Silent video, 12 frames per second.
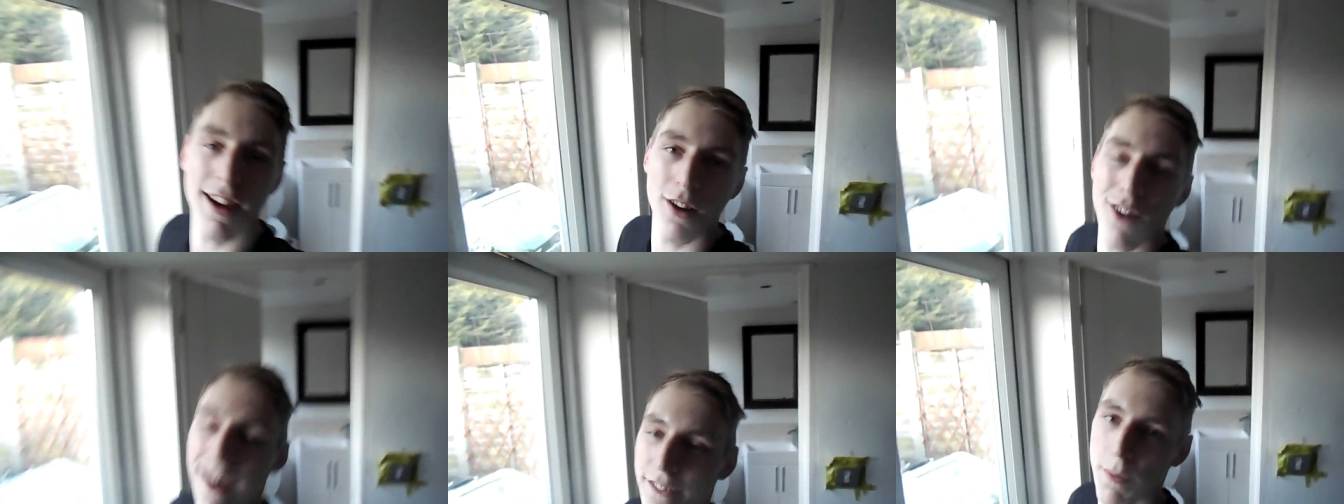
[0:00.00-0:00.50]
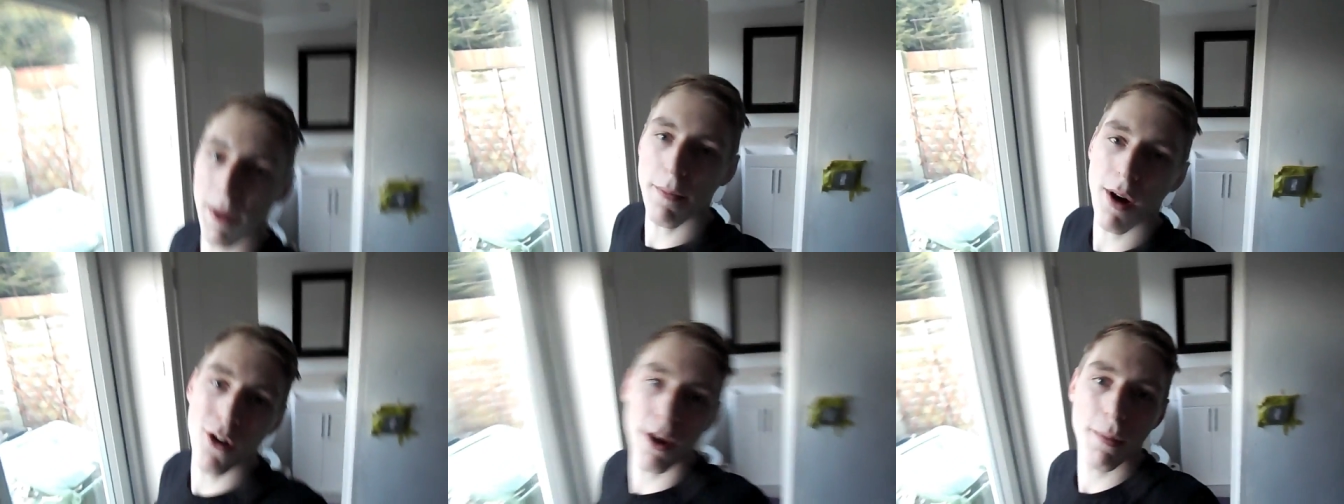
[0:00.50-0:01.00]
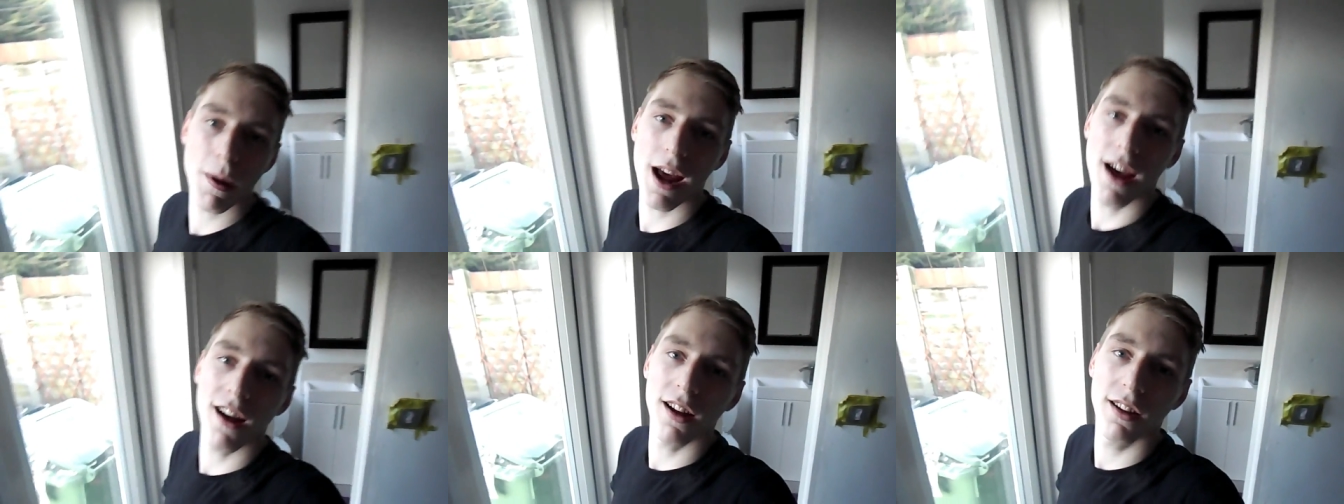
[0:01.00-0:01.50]
it will have to be
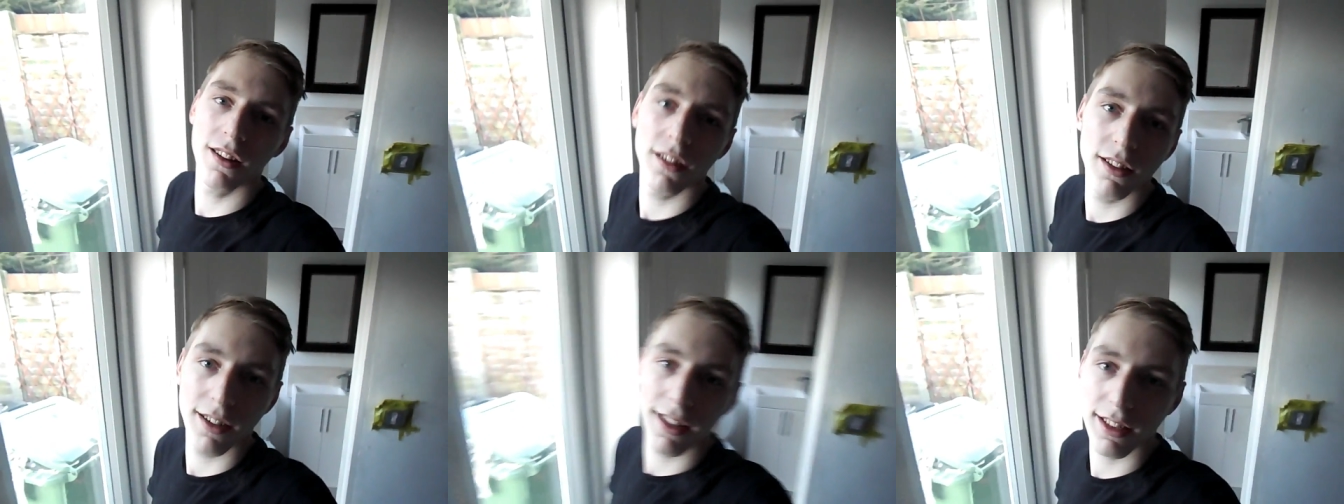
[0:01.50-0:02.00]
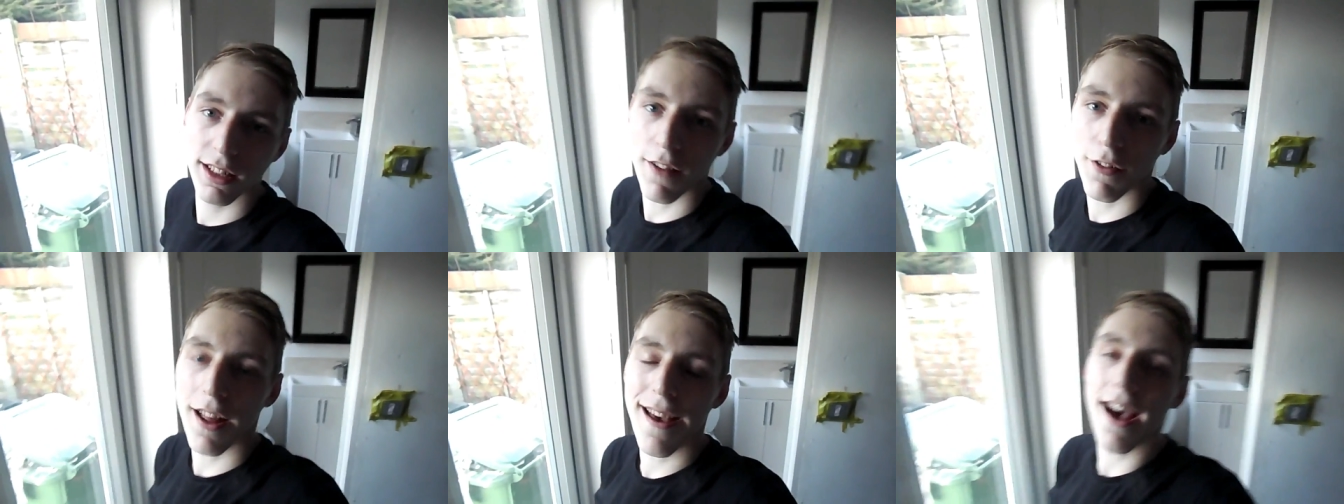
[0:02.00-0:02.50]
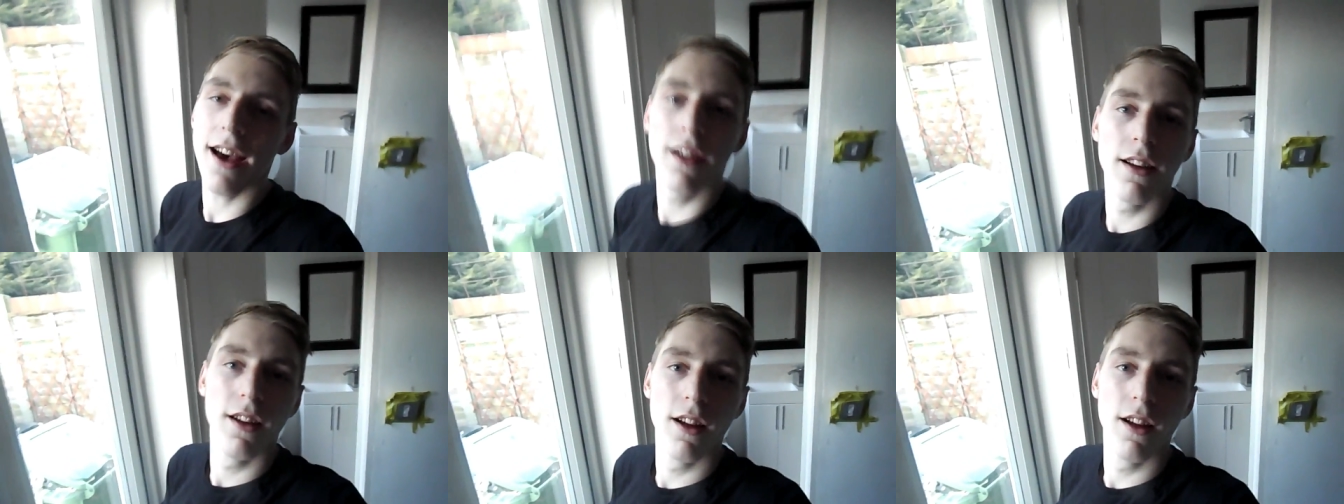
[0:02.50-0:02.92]
multiplayer and stuff like that.